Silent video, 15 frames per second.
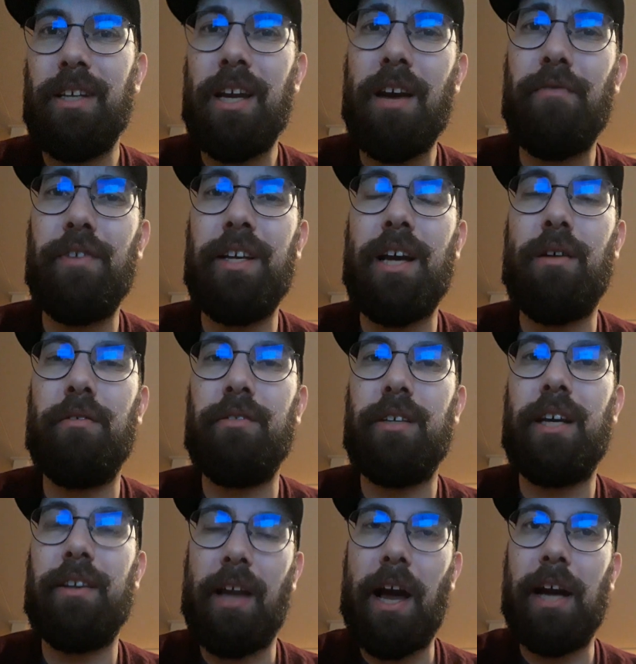every now and
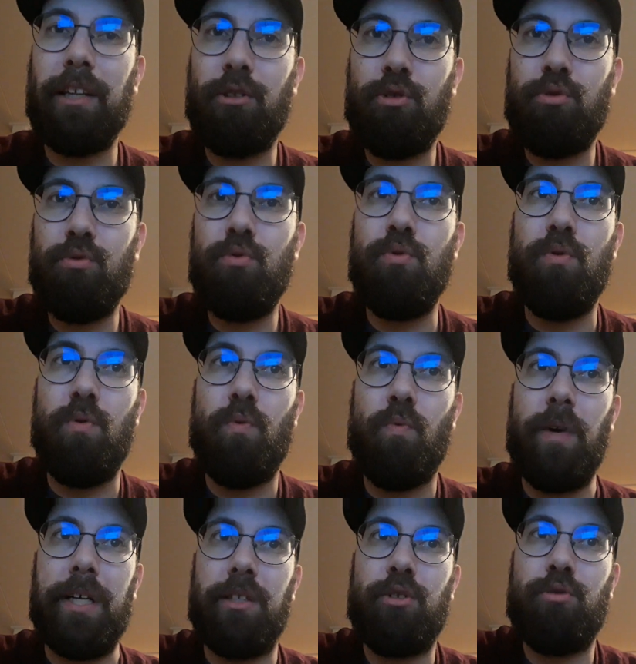then I do
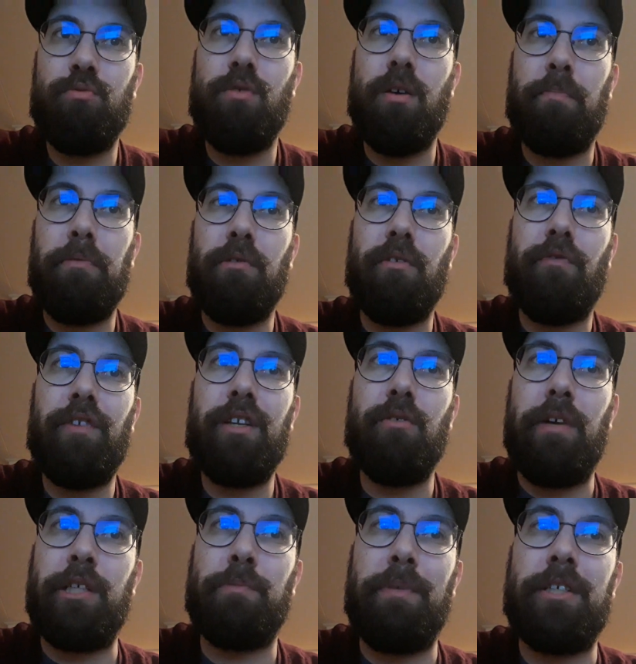want to upload a
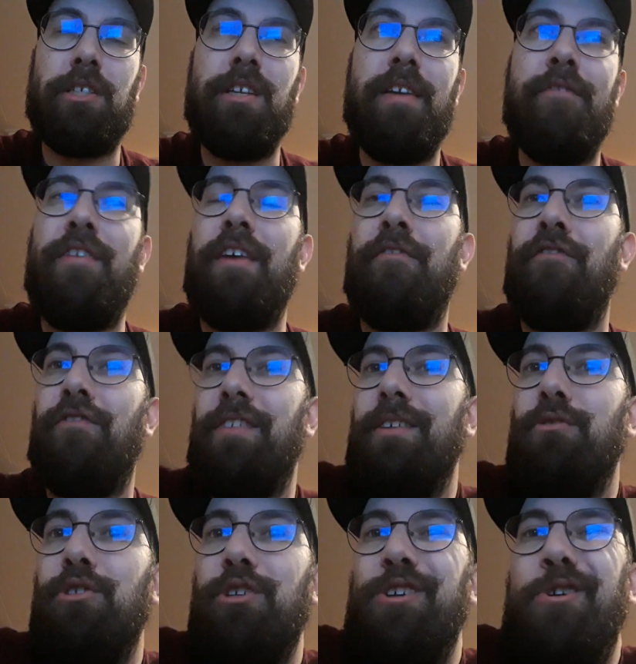video, especially if I
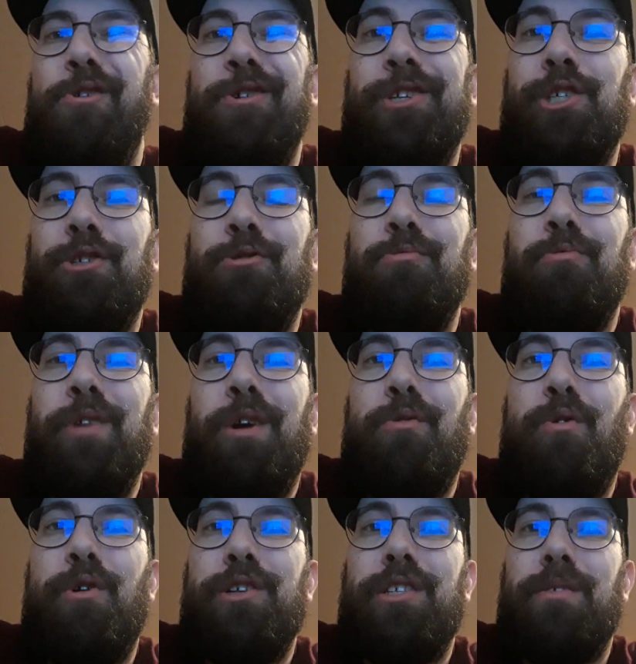feel the urge to
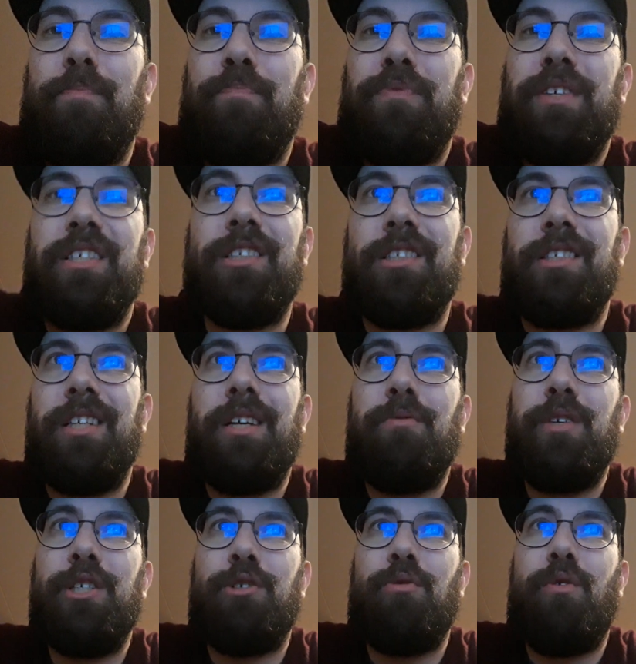record a
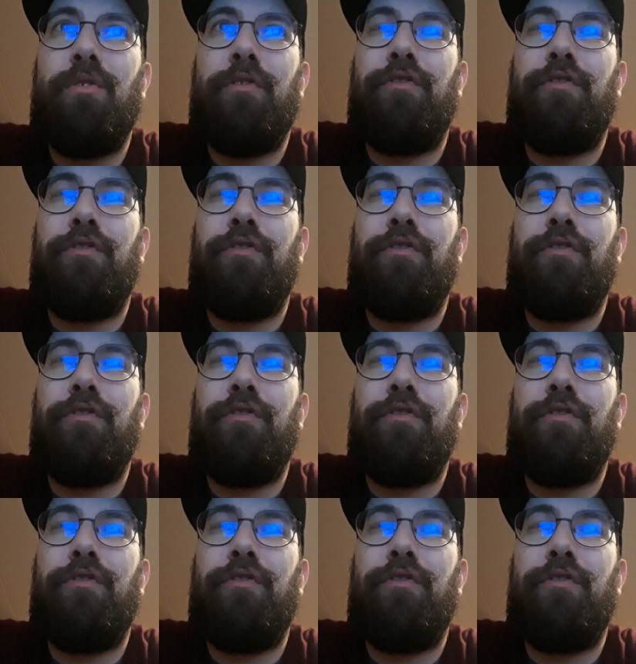series or a